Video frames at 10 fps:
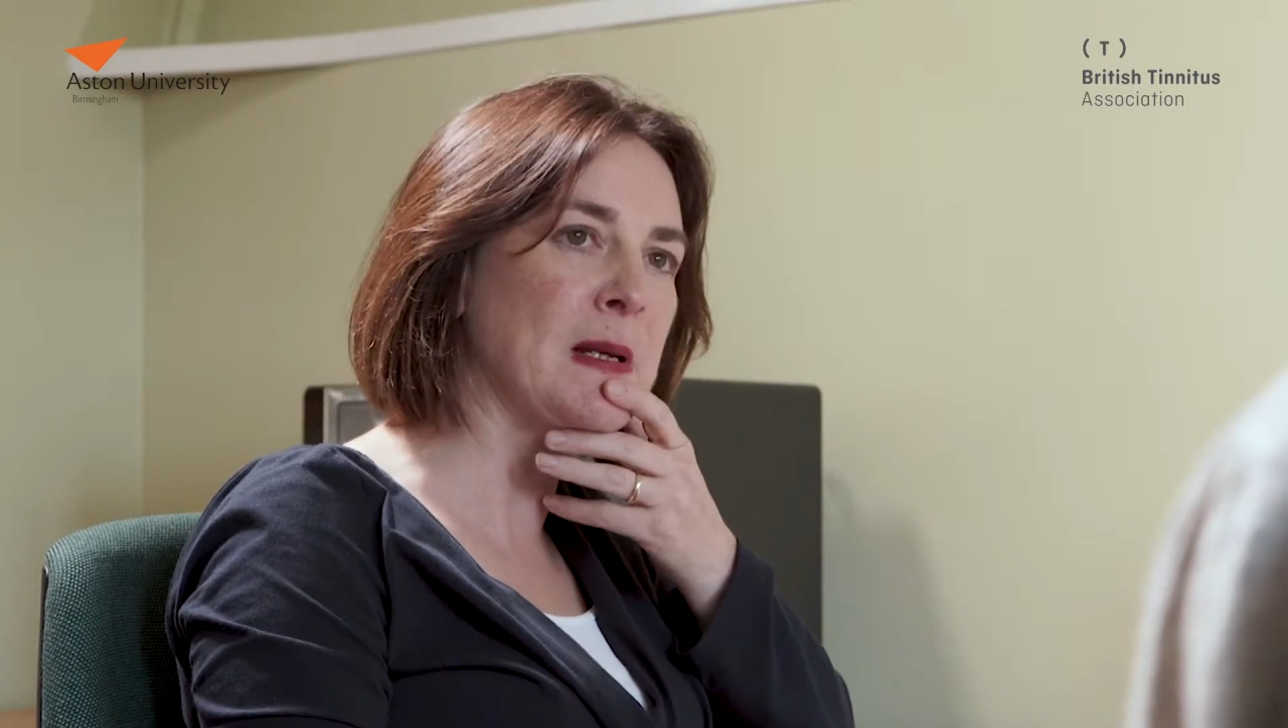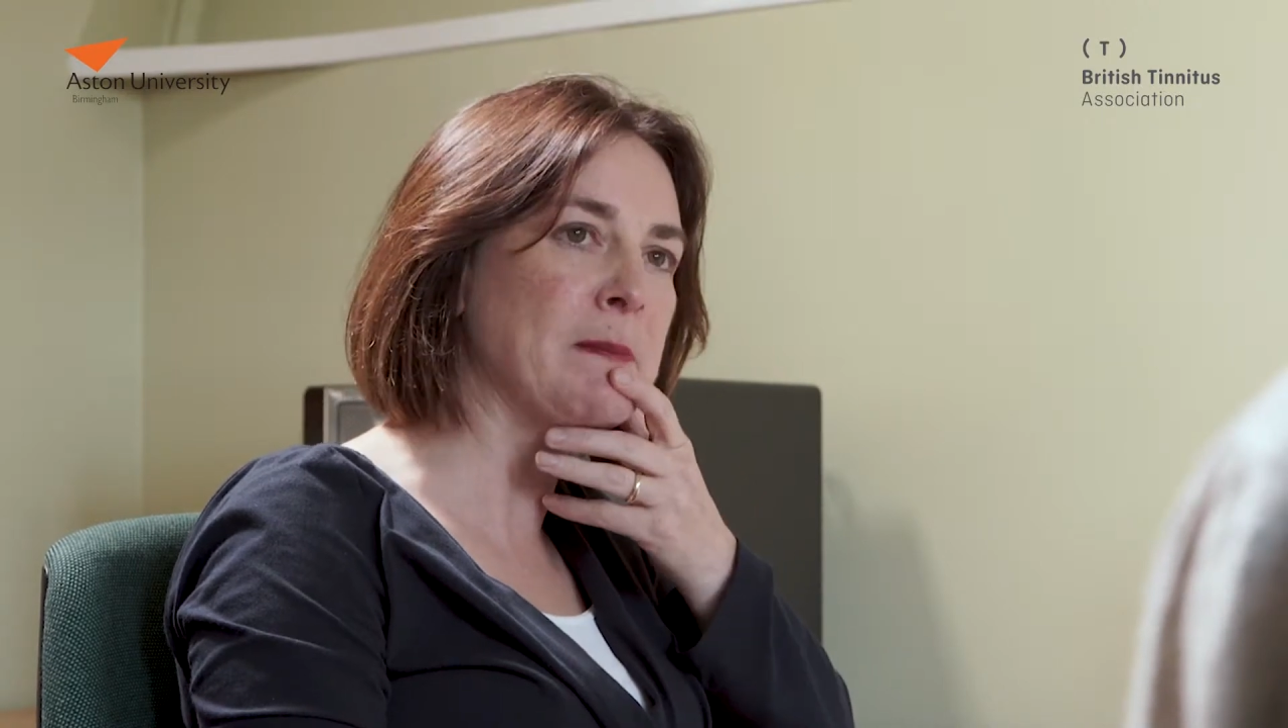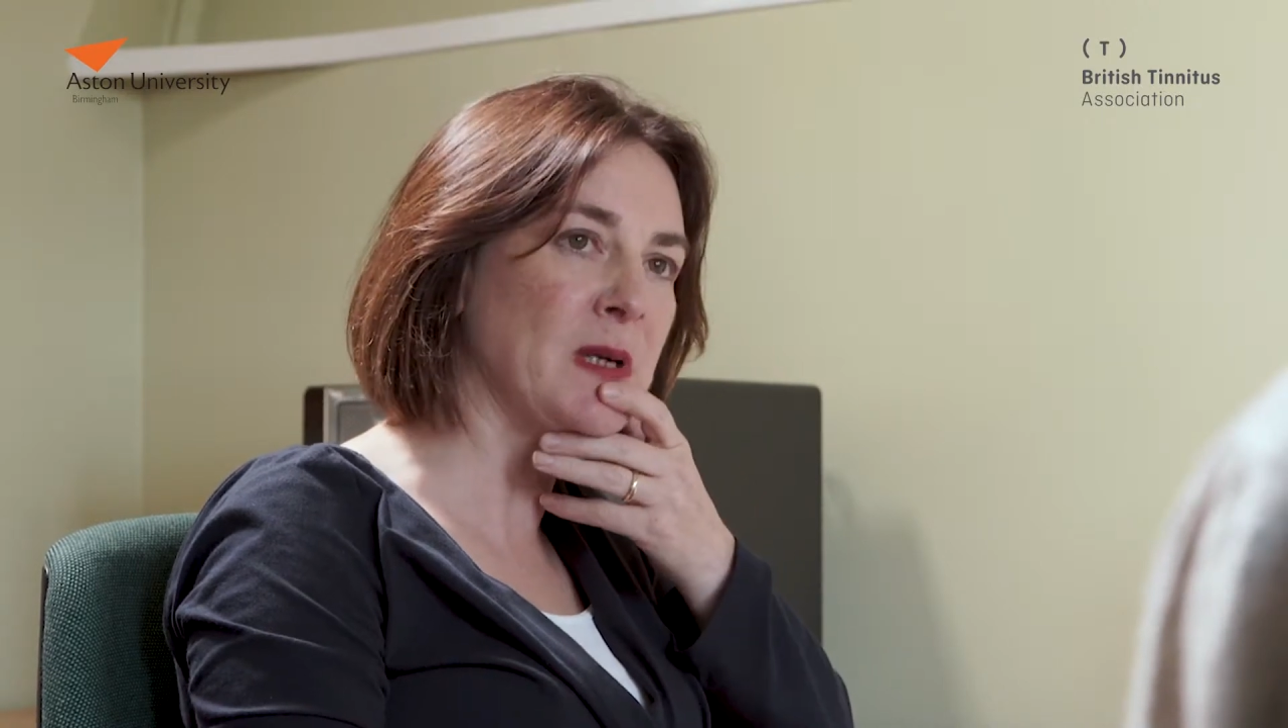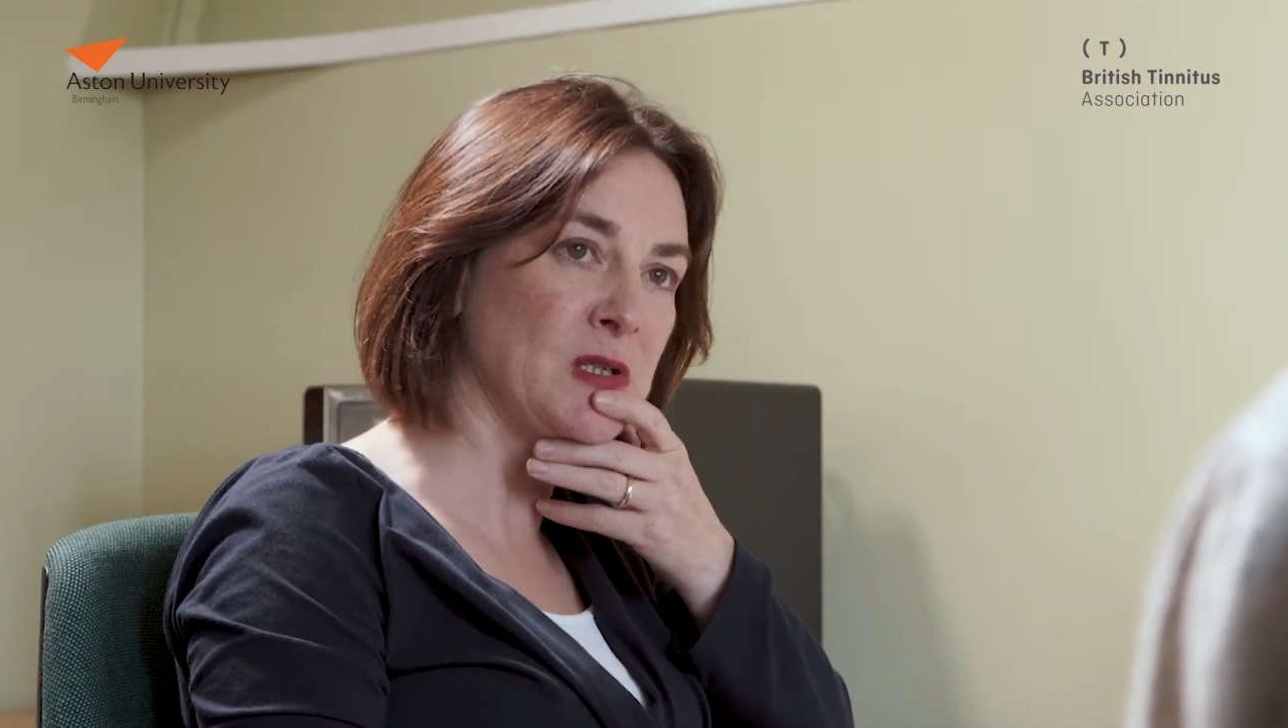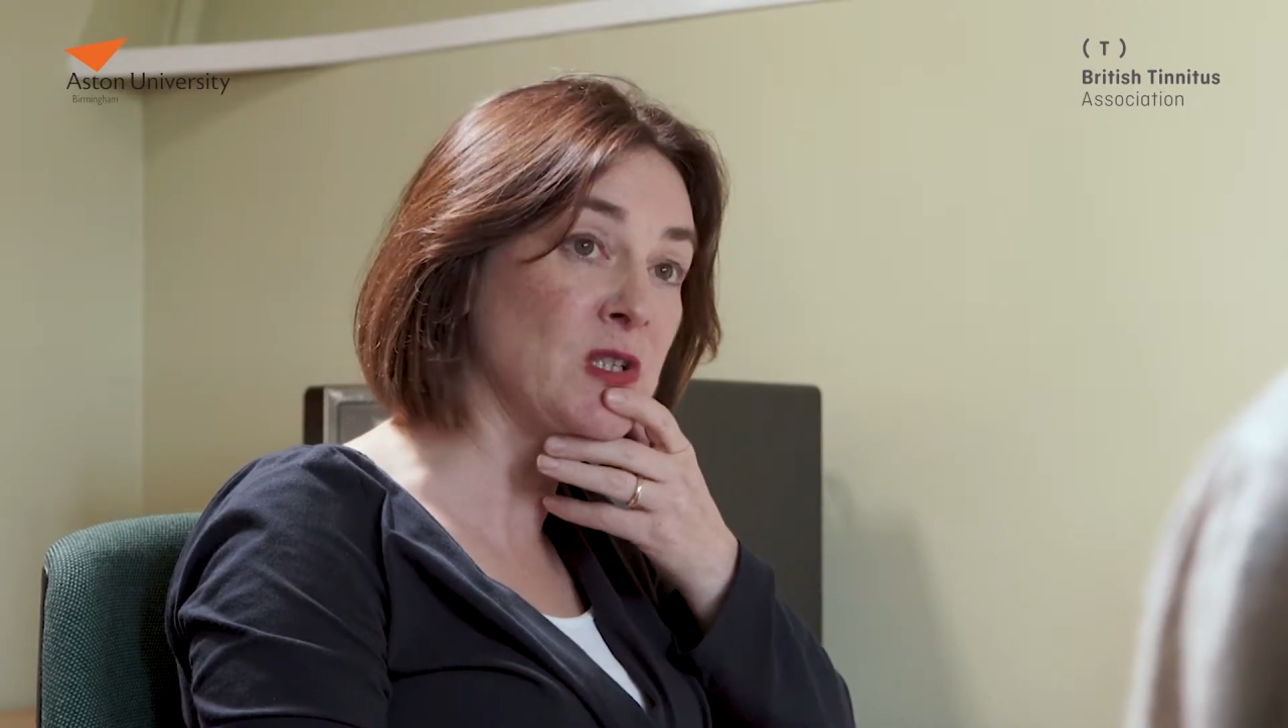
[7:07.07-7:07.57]
make
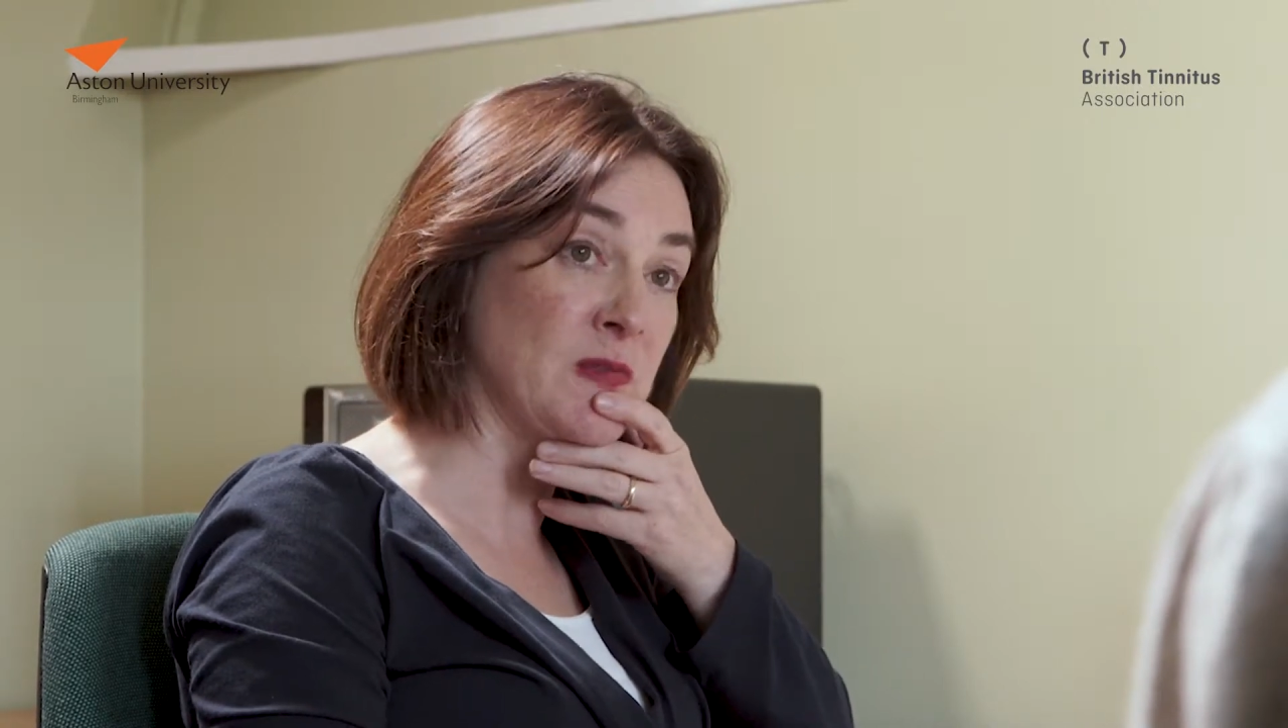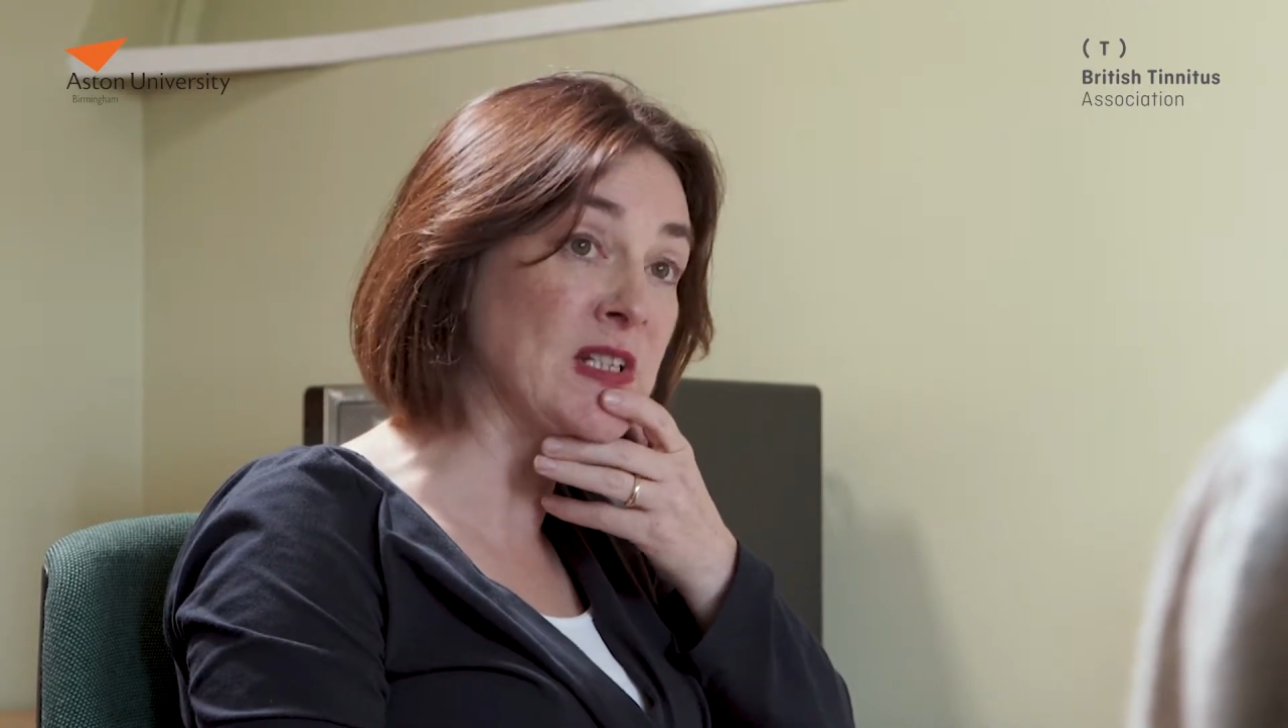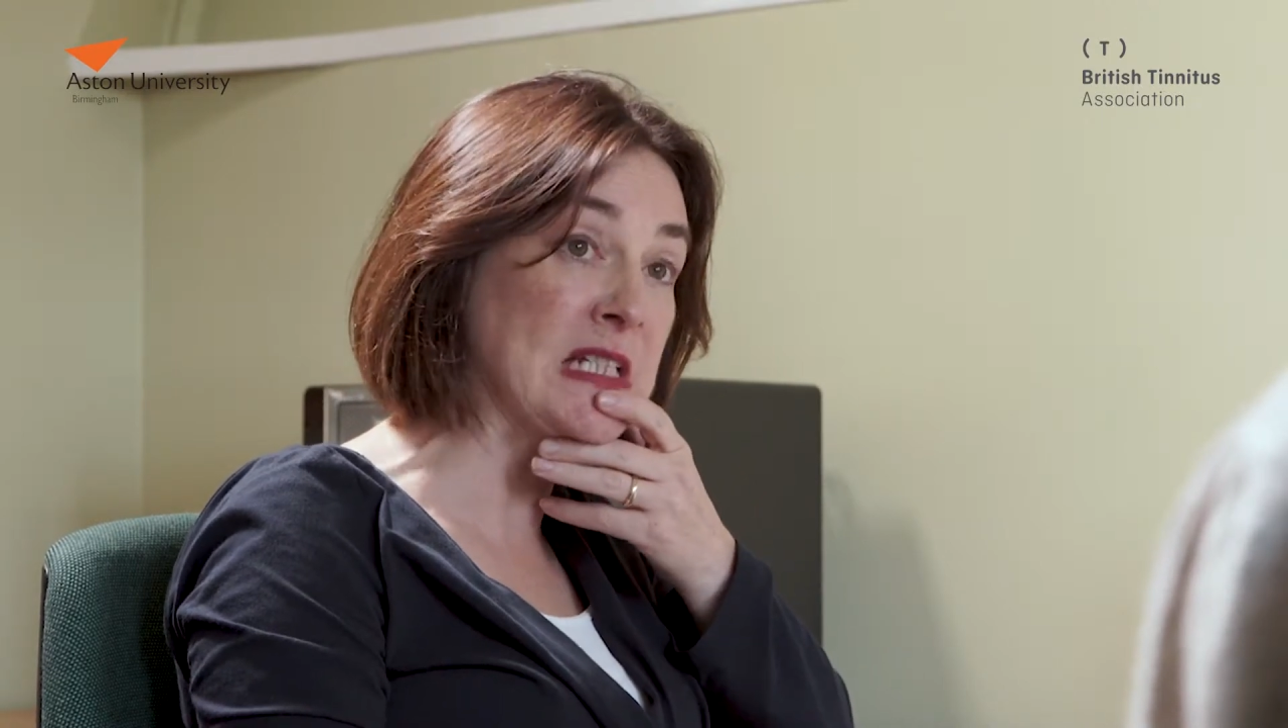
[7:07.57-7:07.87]
much of a